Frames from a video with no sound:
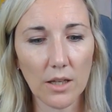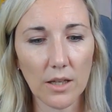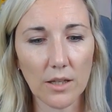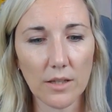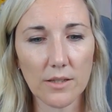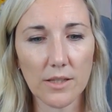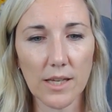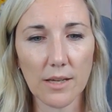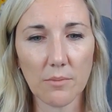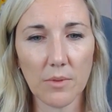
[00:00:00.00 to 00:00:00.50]

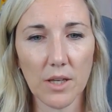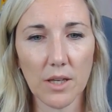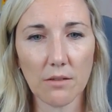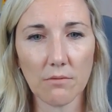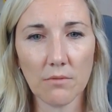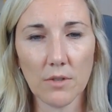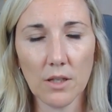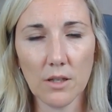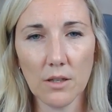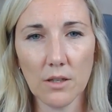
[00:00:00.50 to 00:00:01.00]
Same thing.
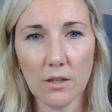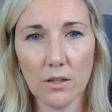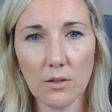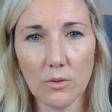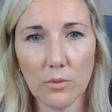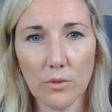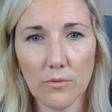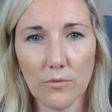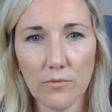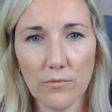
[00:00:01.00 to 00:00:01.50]

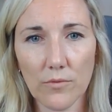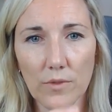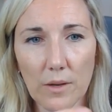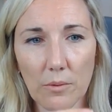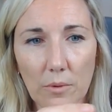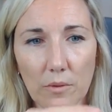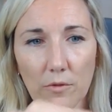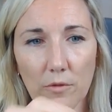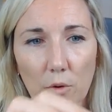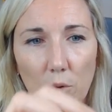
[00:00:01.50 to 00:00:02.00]
They
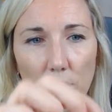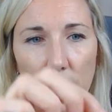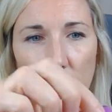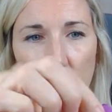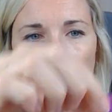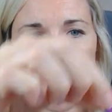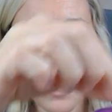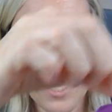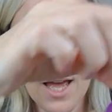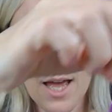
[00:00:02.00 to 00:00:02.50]
would fold it
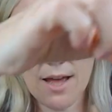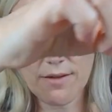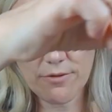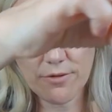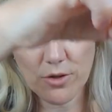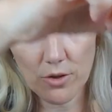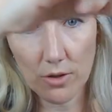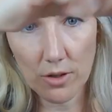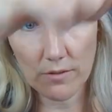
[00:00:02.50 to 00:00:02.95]
in half, and you can